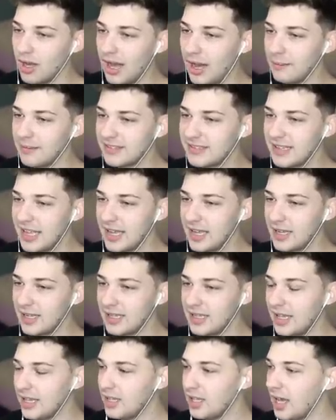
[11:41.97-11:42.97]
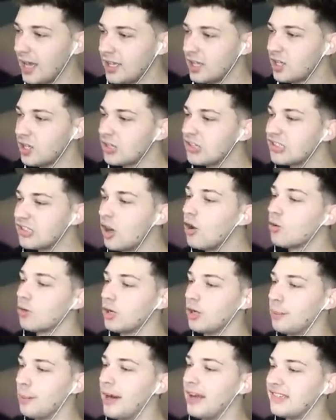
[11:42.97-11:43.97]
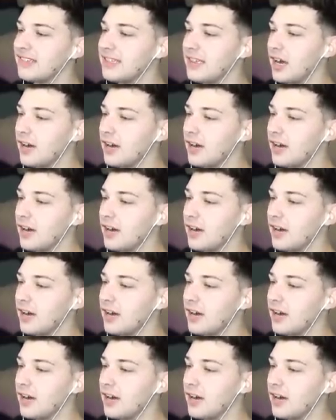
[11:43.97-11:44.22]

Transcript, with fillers: gonna say, you're so rude, Bryson.